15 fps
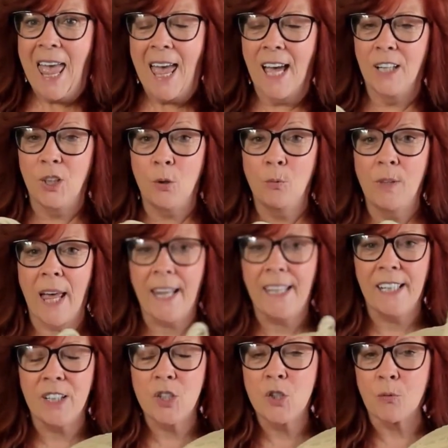And you let
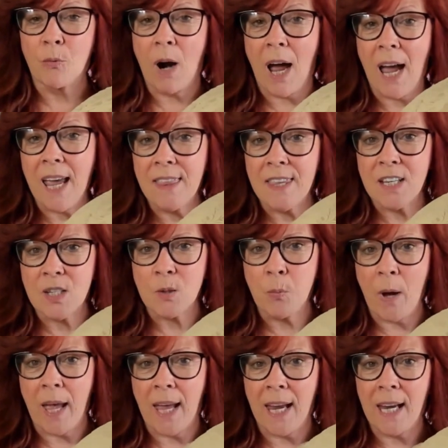it dry this
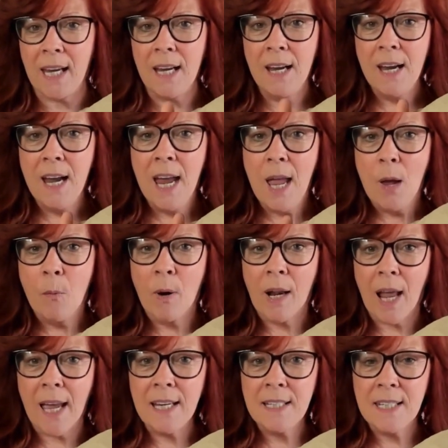way. What
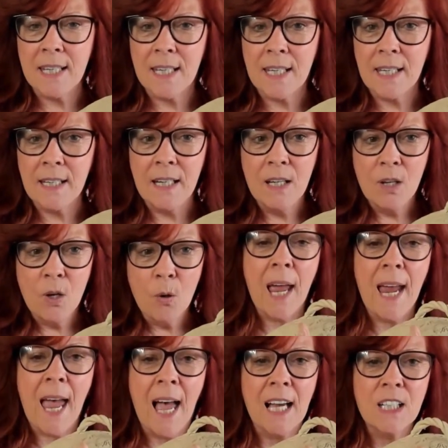I
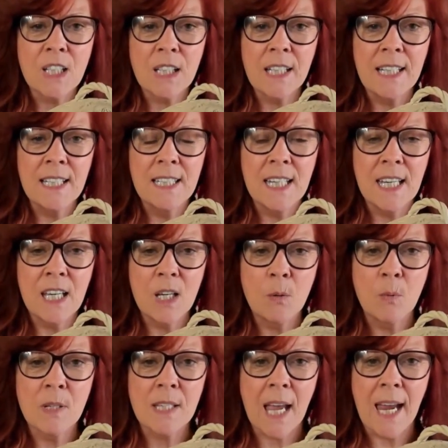actually did
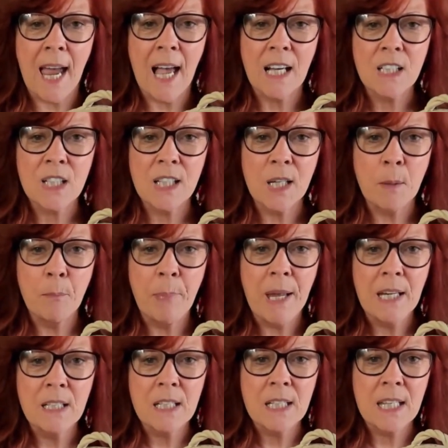was I actually
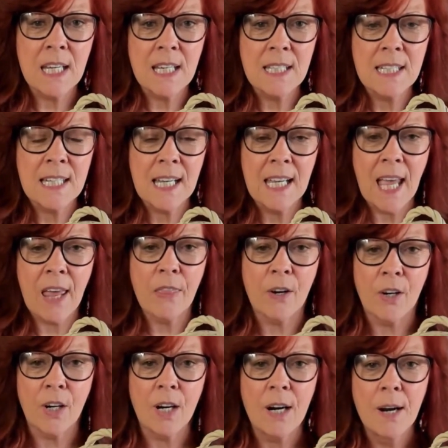pinched these
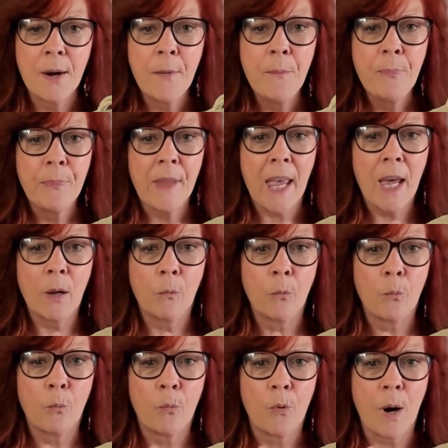together and
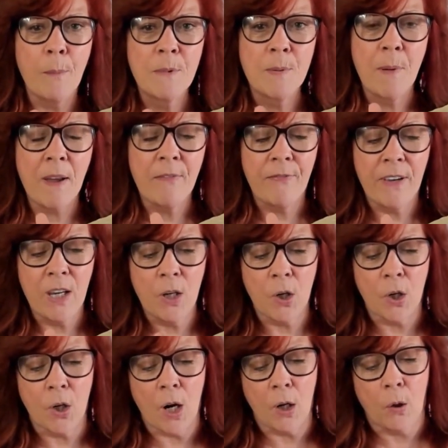rubbed my
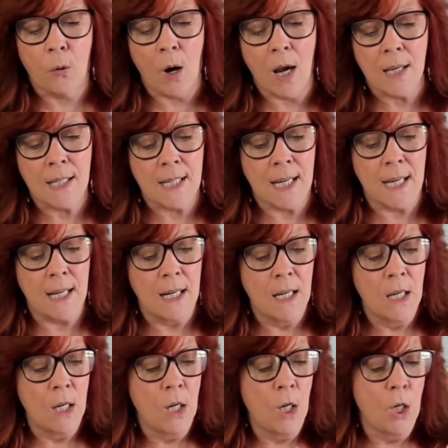finger across it
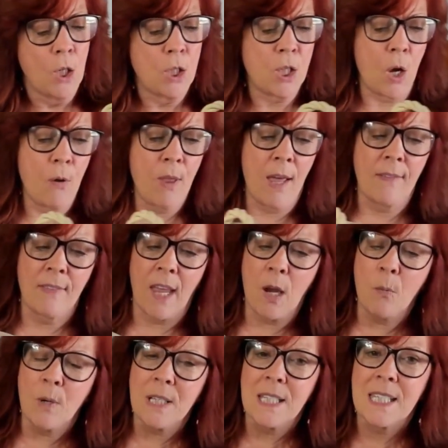so that they
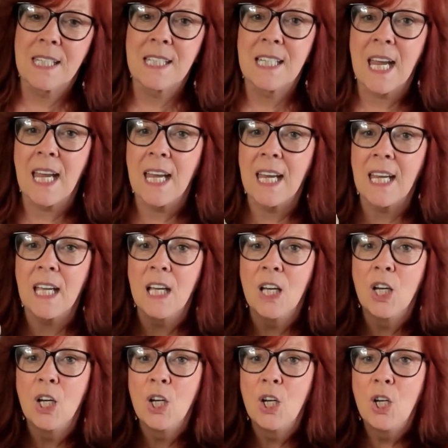would stay
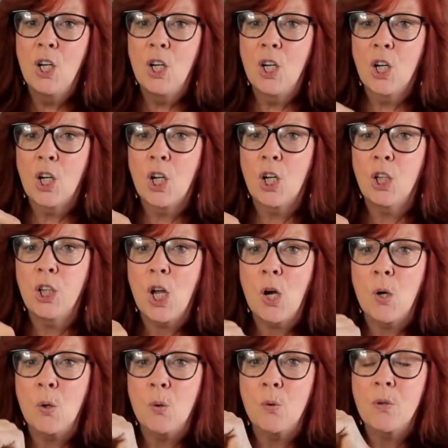
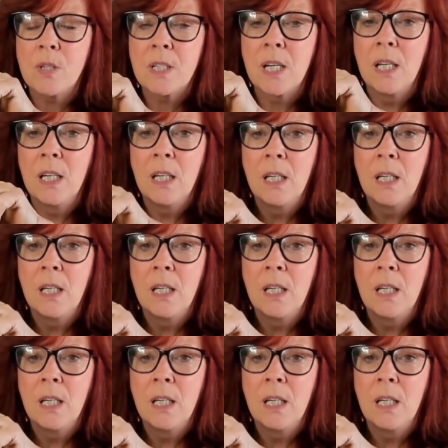closed.